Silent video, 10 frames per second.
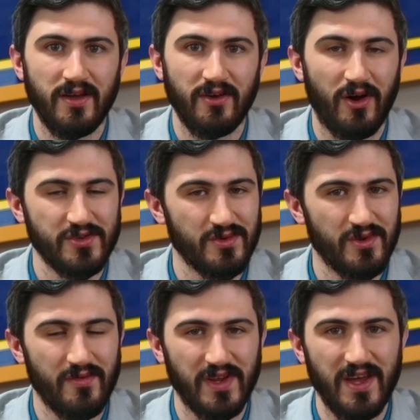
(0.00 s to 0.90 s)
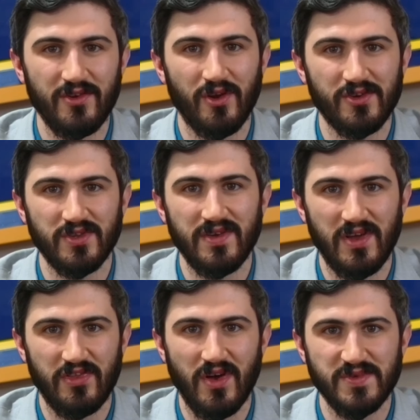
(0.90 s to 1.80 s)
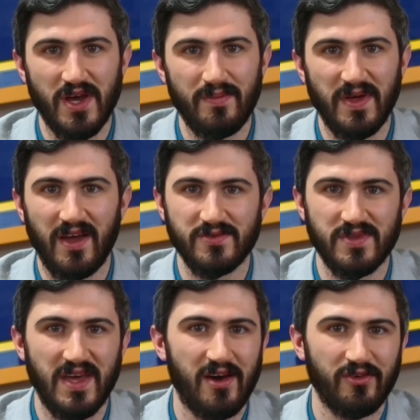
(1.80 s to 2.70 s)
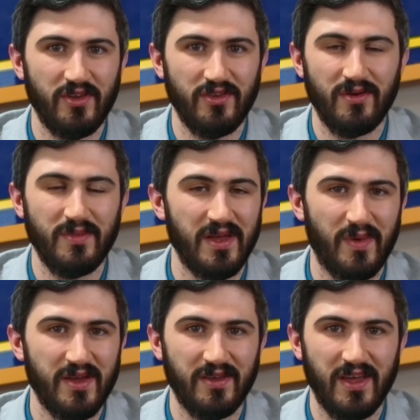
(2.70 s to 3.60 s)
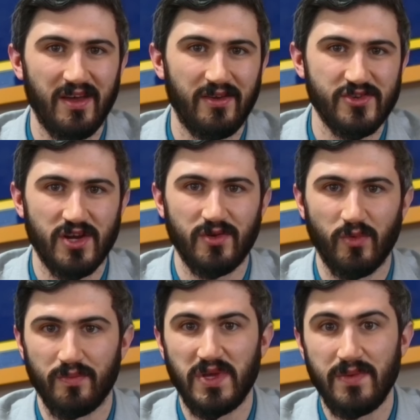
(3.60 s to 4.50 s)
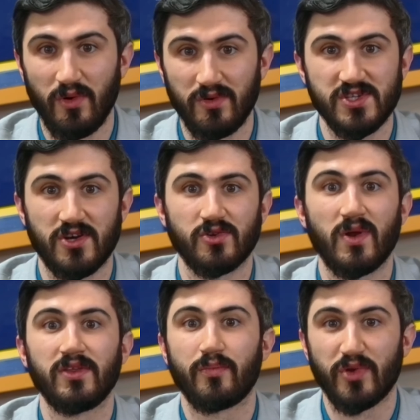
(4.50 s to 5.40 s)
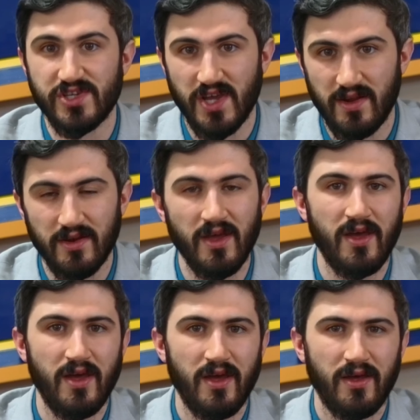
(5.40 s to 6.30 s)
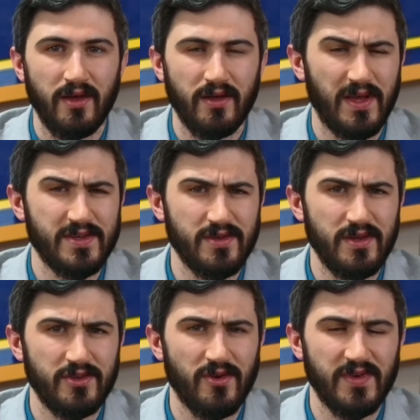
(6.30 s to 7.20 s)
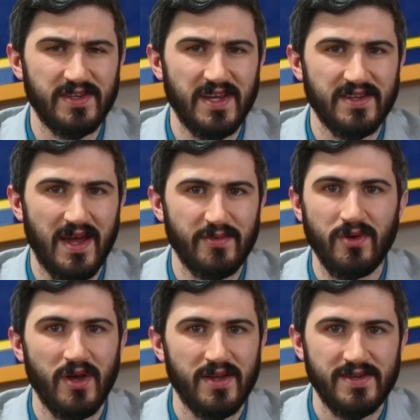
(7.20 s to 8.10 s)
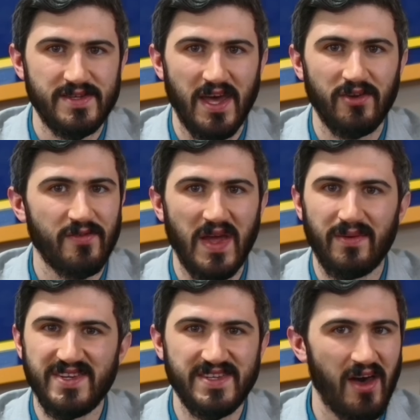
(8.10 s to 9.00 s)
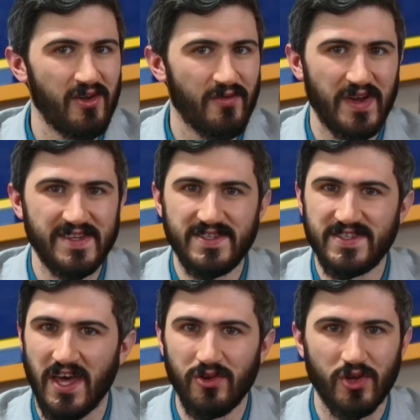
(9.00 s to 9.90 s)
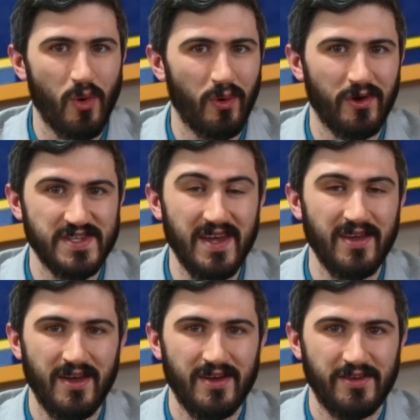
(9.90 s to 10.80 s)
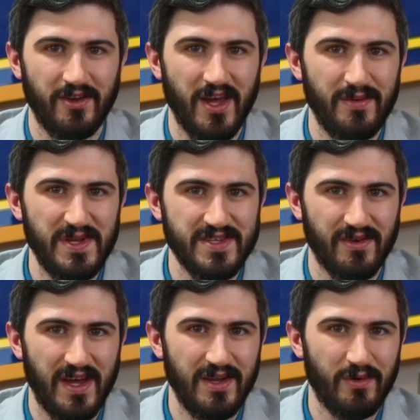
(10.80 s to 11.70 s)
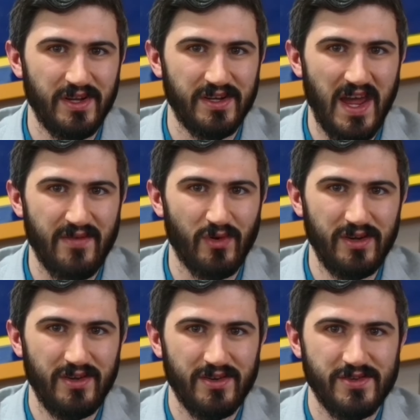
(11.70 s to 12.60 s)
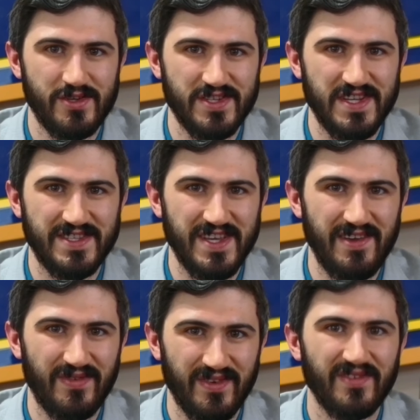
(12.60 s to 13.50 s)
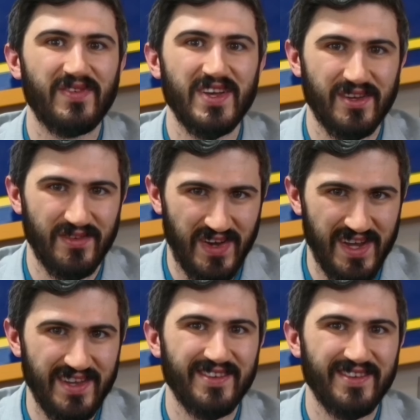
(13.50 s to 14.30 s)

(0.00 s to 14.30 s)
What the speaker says: Also, don't forget, you can also leave a thumbs up. That helps with the algorithm and might get it shared to more people, which is also greatly appreciated. Lastly, don't forget to take time to tell your family, tell your friends, tell your coworkers, heck, tell your enemies, tell anyone and everyone, just stay safe and fight the good fight.